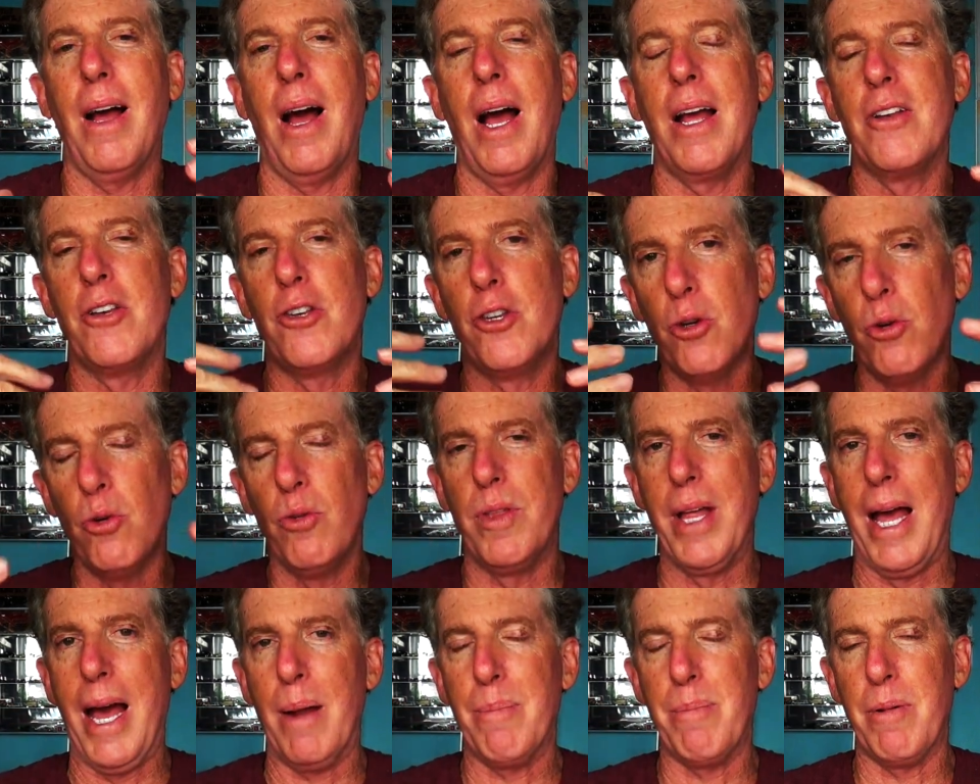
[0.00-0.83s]
I do
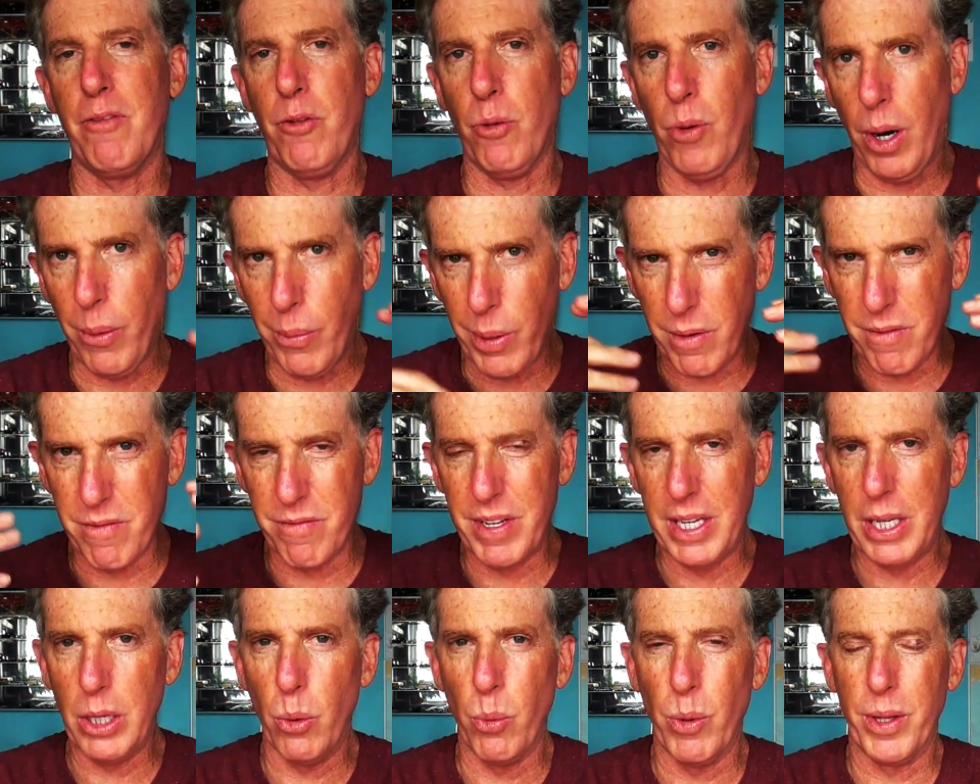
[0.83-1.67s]
that, before I
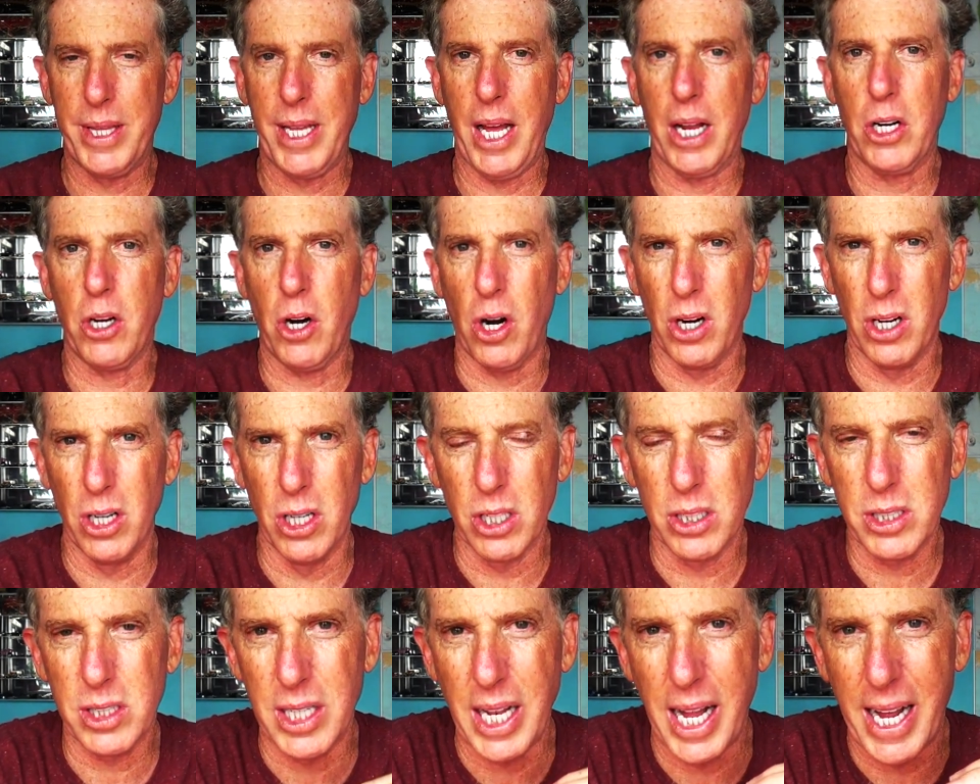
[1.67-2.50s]
reveal what that card
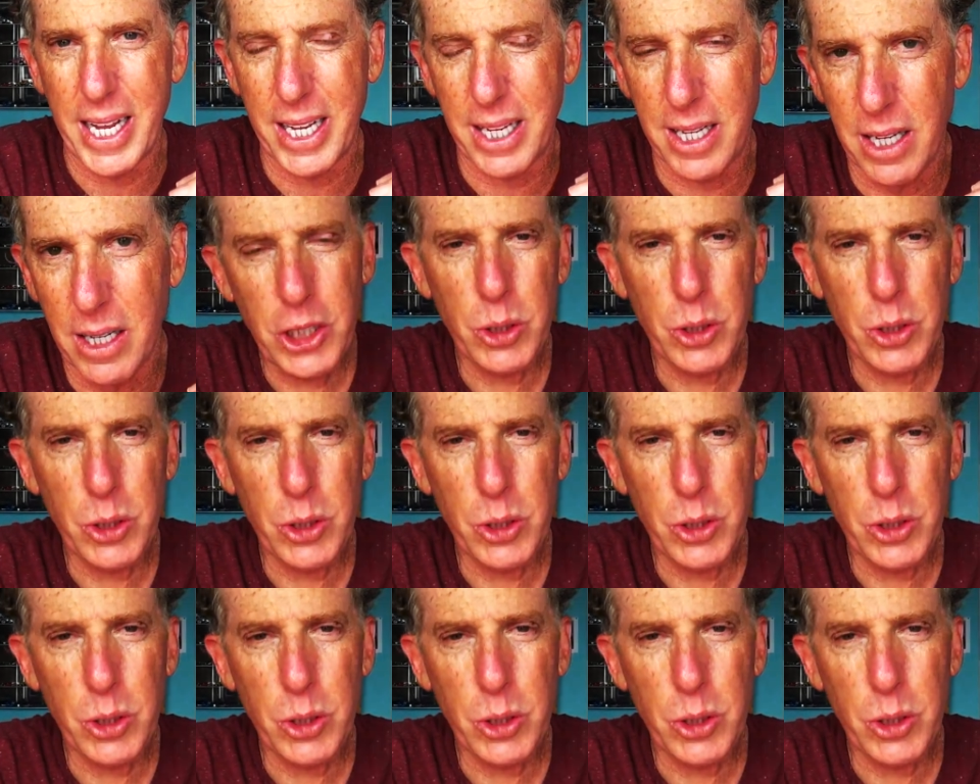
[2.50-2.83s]
looks like,